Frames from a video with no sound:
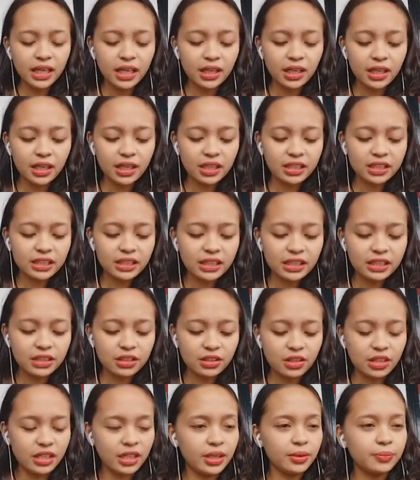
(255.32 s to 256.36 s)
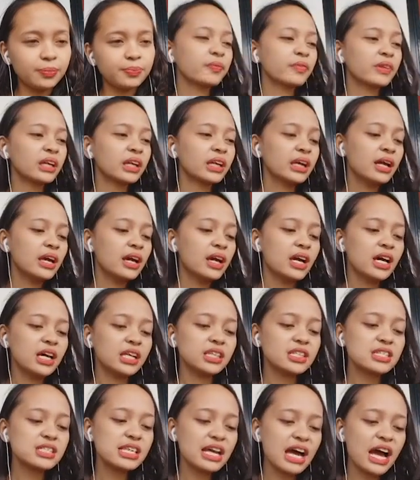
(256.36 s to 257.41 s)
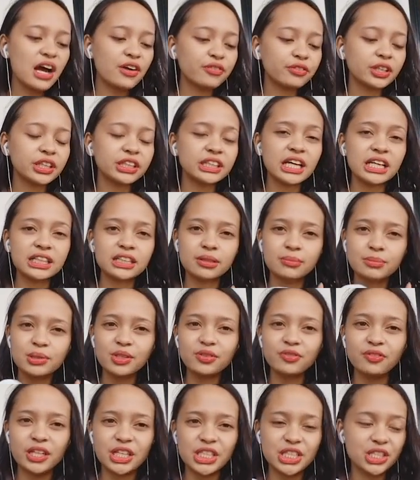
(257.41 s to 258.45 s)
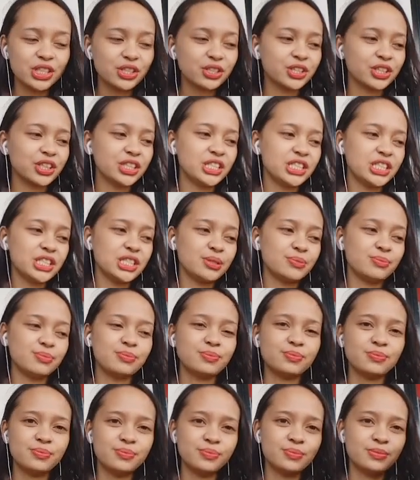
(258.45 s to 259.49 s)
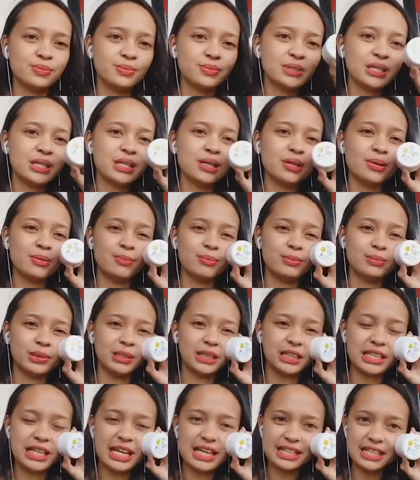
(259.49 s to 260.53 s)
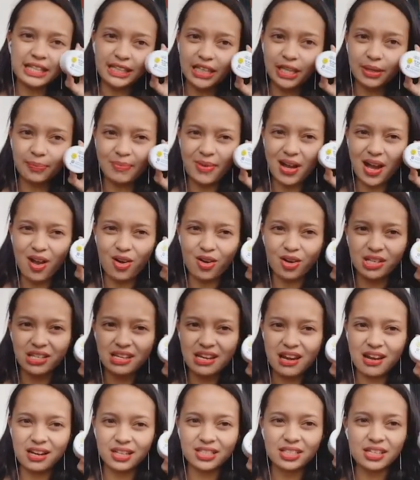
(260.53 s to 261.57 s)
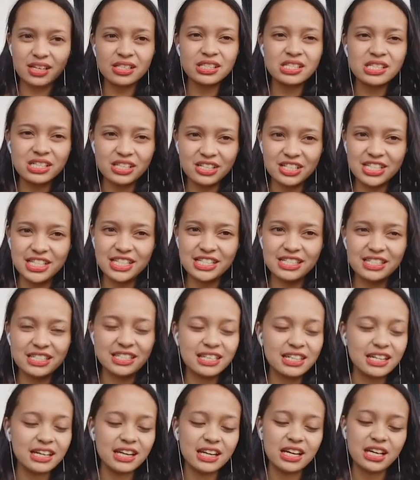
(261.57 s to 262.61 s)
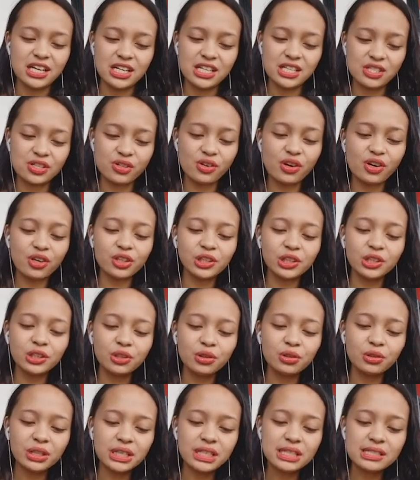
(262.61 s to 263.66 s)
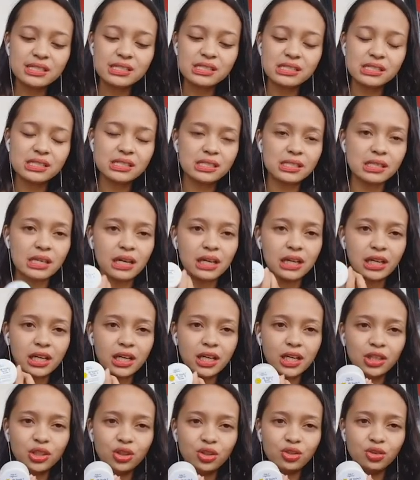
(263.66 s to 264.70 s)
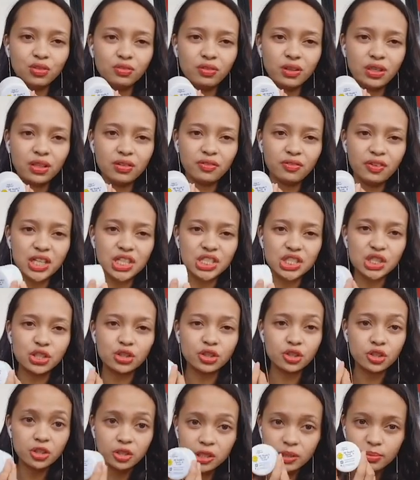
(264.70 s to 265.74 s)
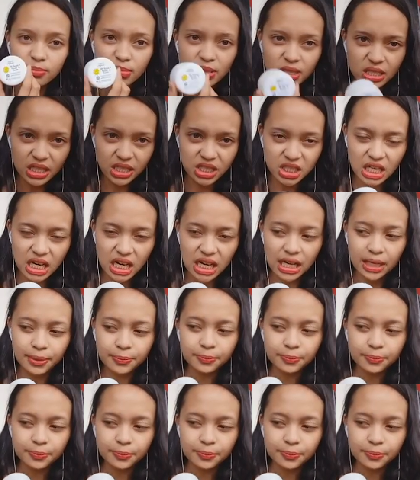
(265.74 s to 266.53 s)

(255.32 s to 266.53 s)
And then, okay. This after natin mag-facial cream, maglalagay pa ako ng sunscreen. So, although it's a UV facial cream na siya,